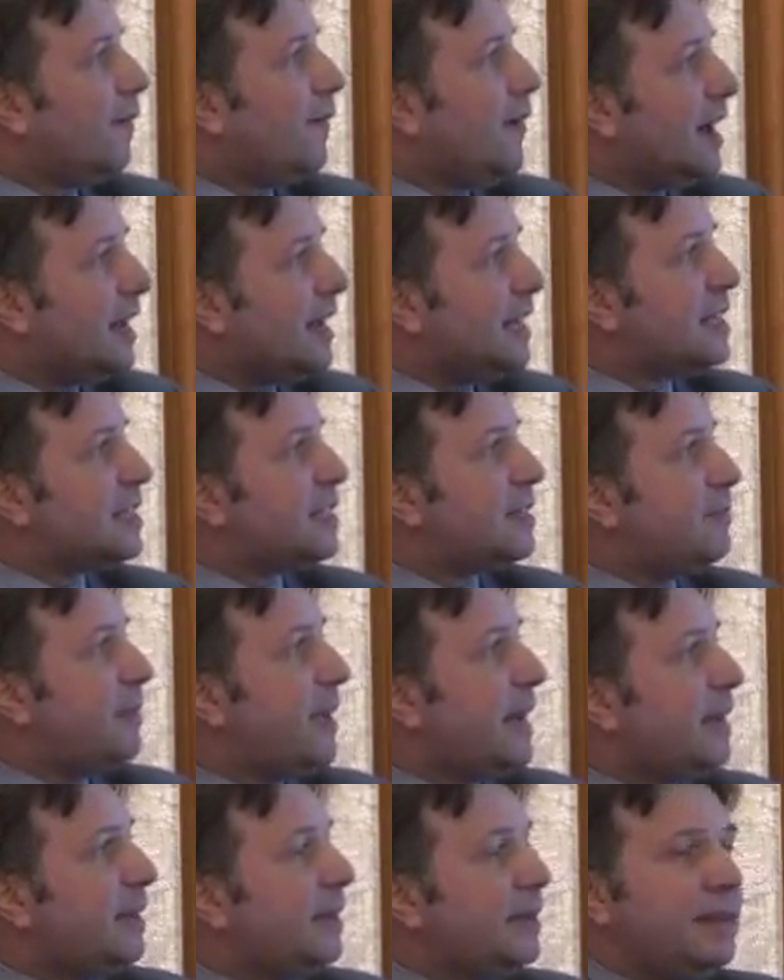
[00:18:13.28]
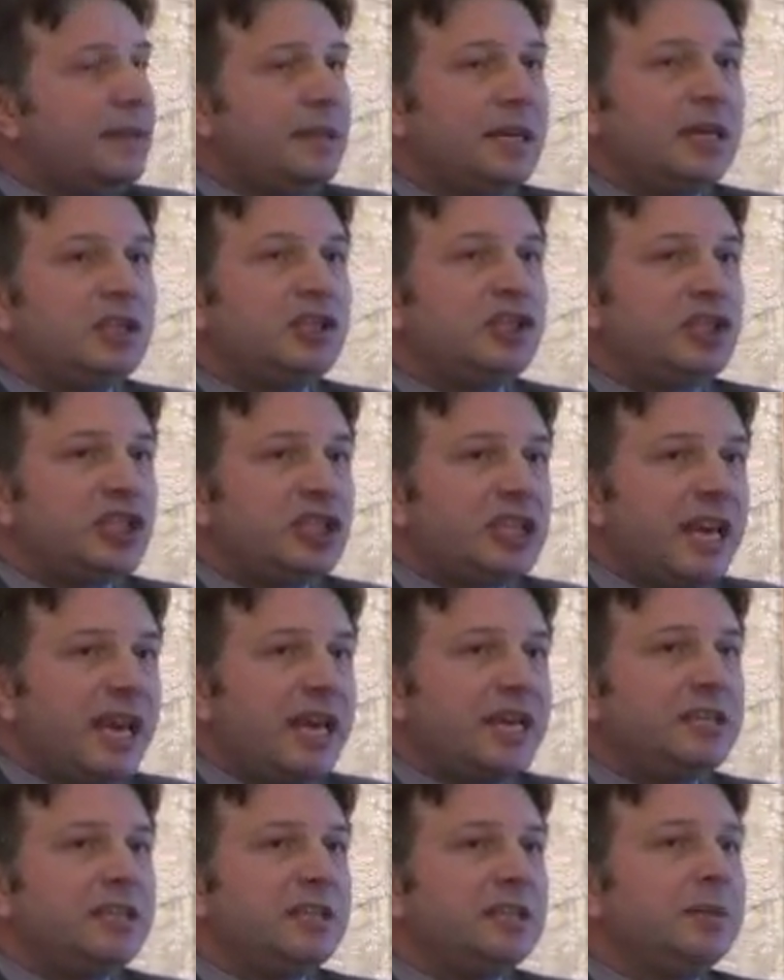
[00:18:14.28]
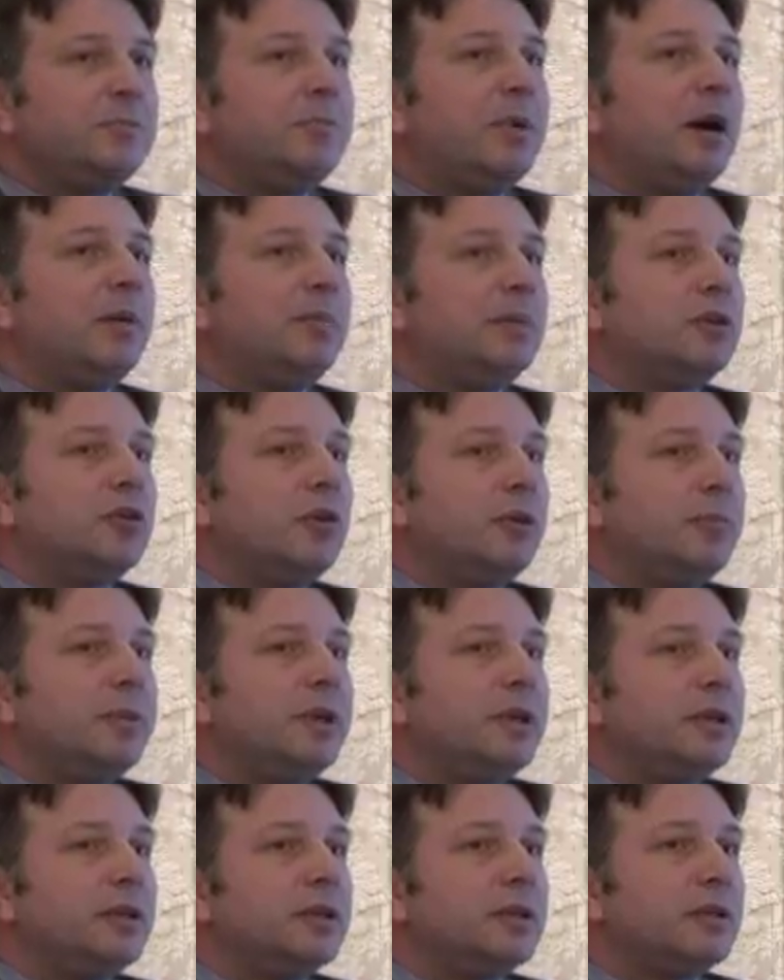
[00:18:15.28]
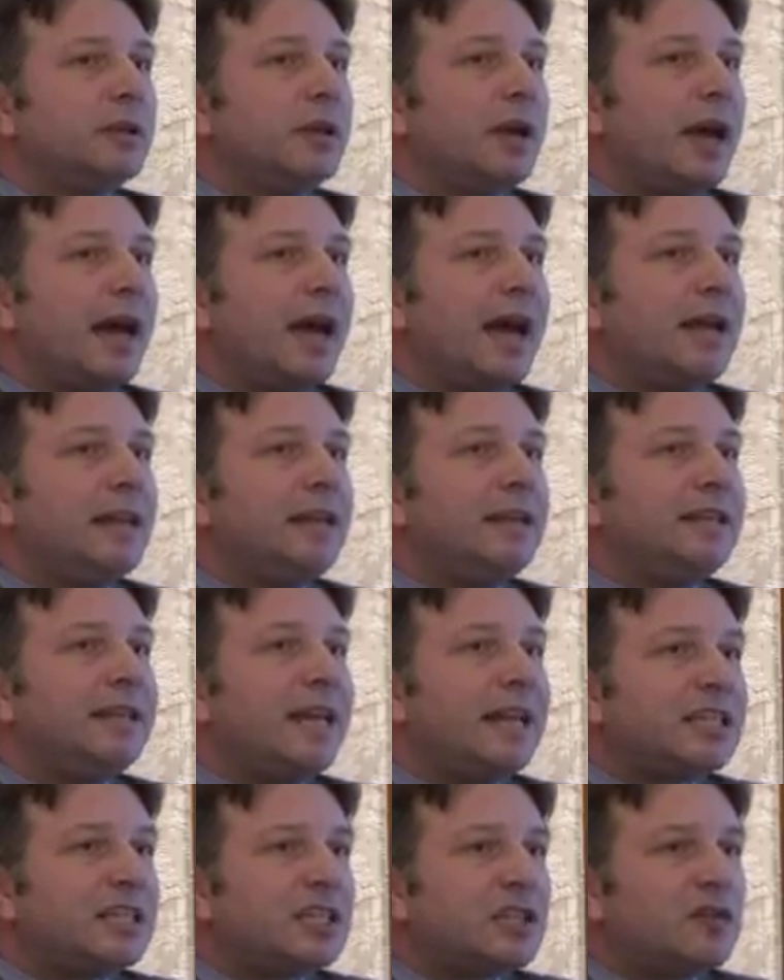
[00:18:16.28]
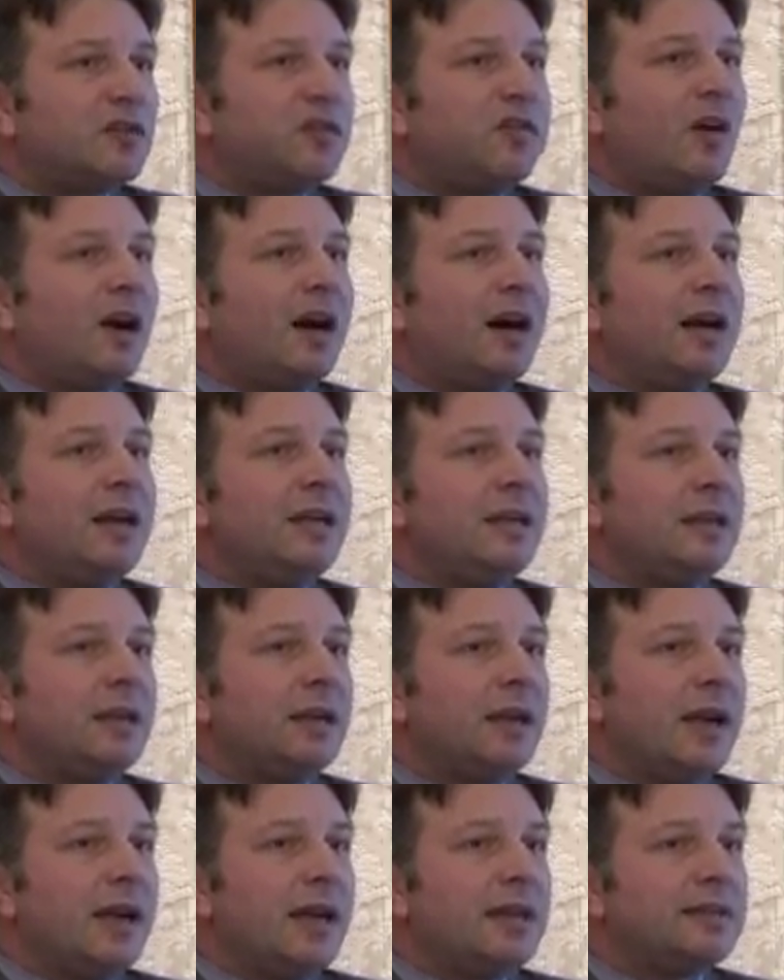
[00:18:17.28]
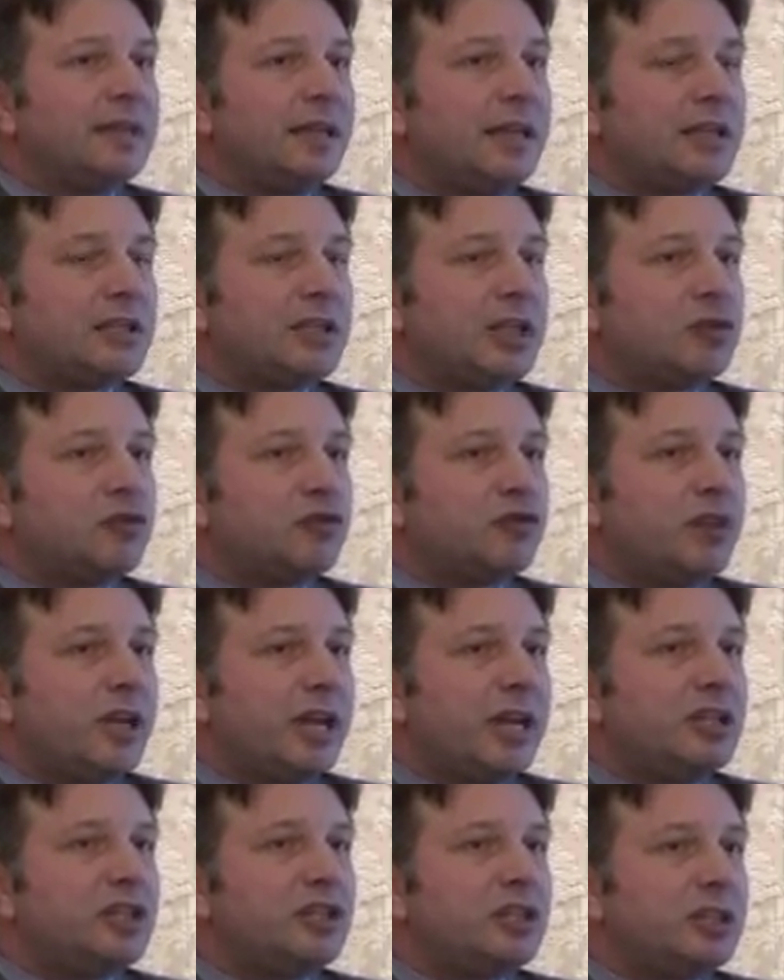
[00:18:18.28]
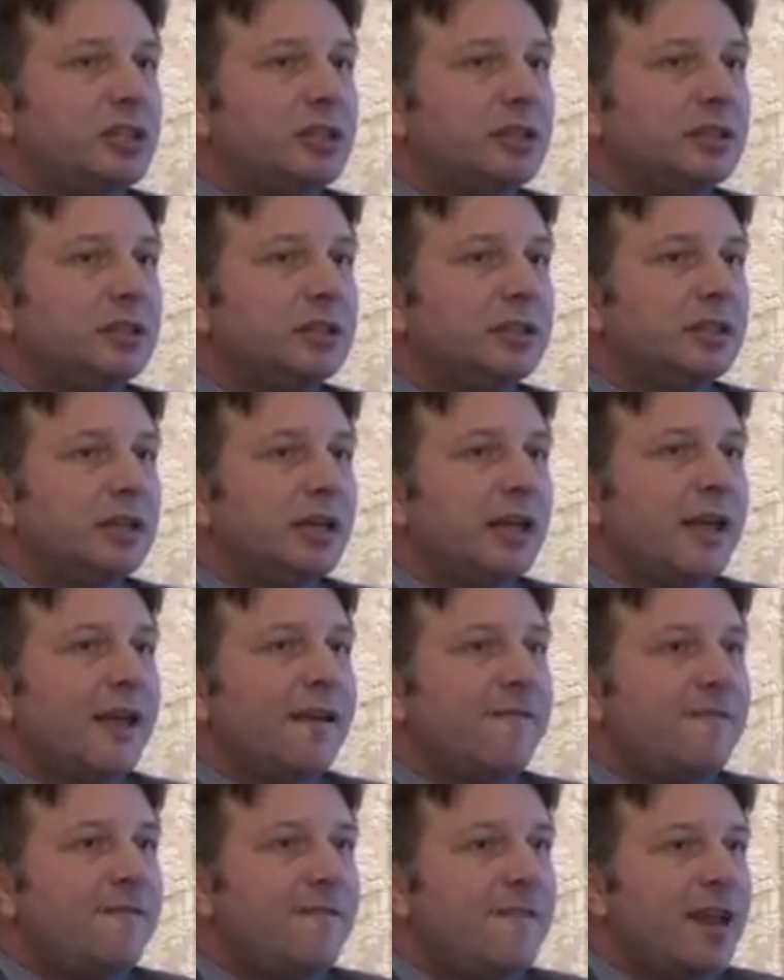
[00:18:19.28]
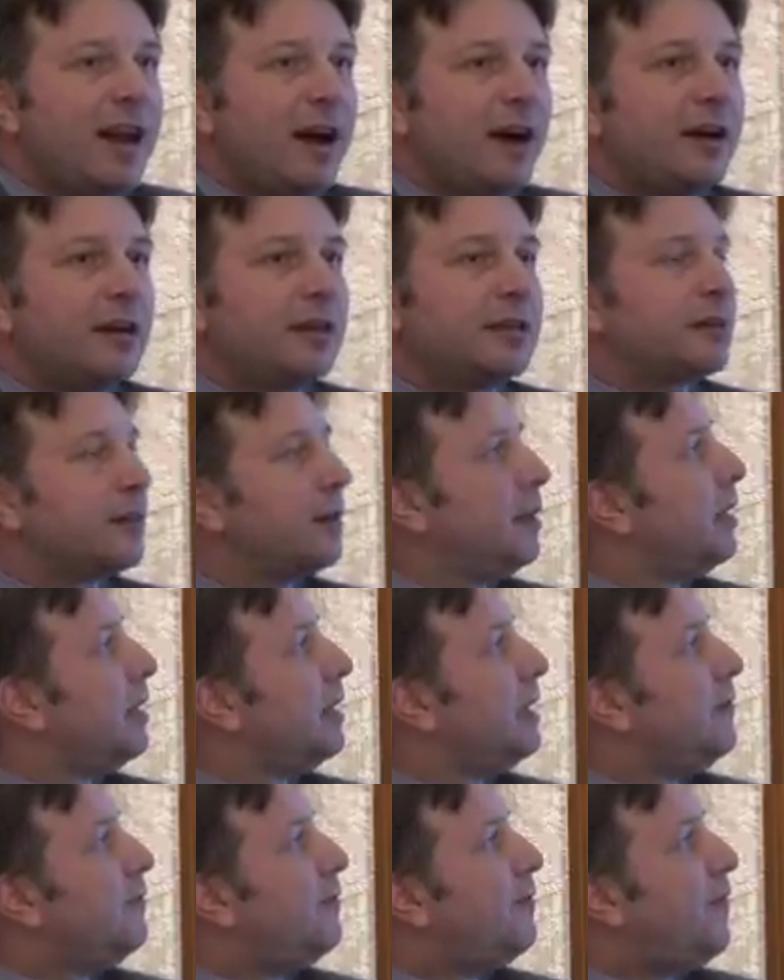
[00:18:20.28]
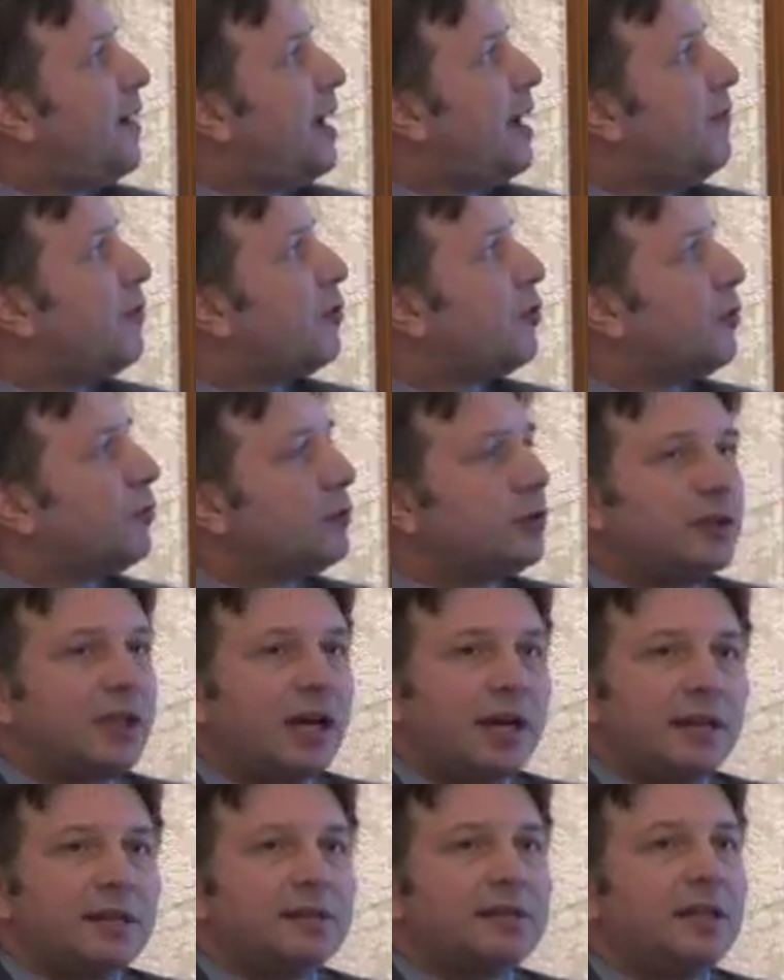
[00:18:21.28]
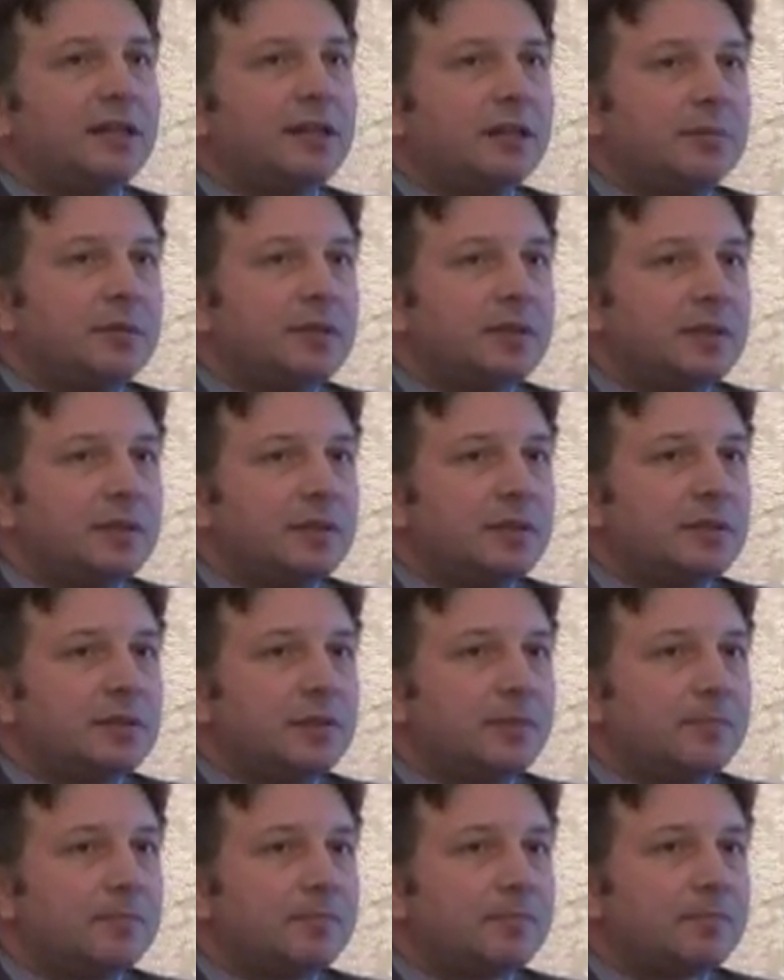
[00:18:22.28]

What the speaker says: We are expecting a change in the public opinion, and that's why, as an association, we are in favor of the direct settlement system.